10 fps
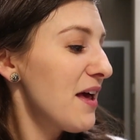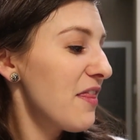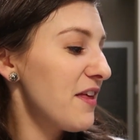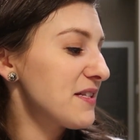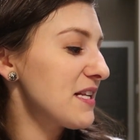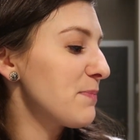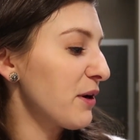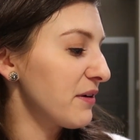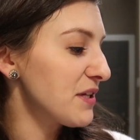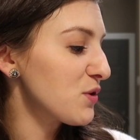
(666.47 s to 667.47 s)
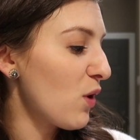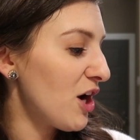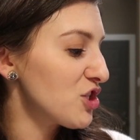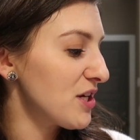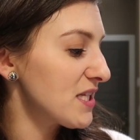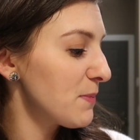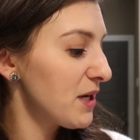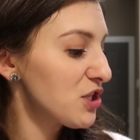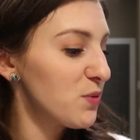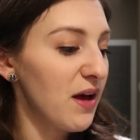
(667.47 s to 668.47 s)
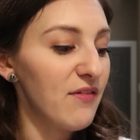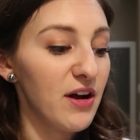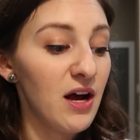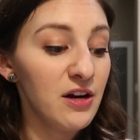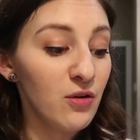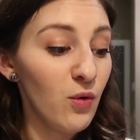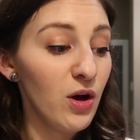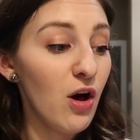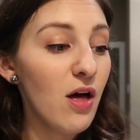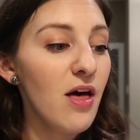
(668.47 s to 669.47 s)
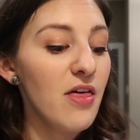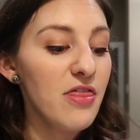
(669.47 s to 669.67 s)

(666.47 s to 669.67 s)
This is butternut squash and spinach with avocado oil.